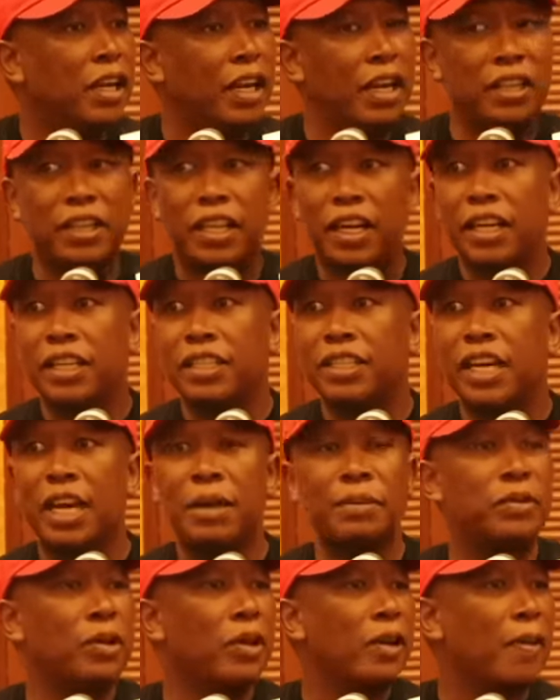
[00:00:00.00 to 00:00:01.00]
uh, three
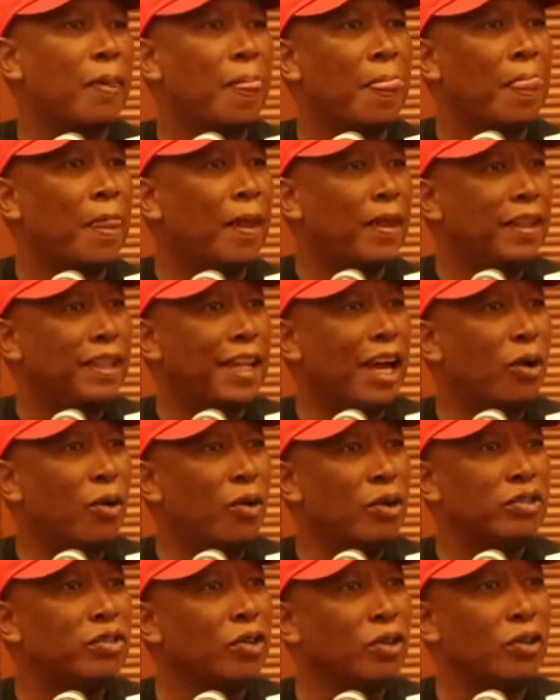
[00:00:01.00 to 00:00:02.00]
terms, they are
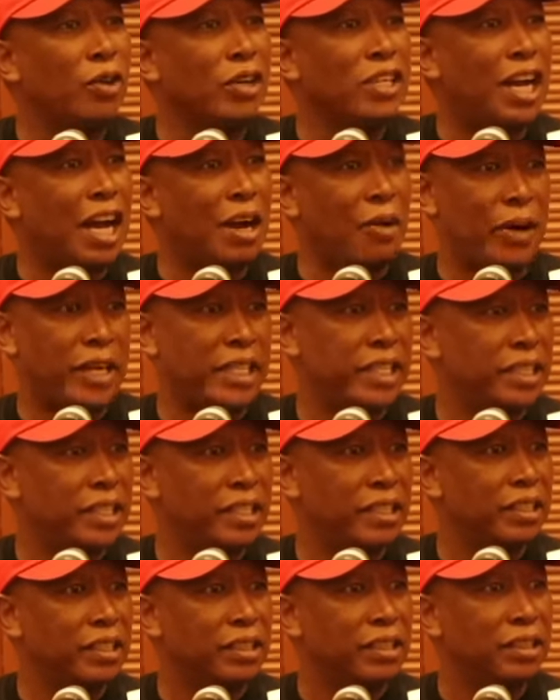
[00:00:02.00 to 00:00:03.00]
also not ours.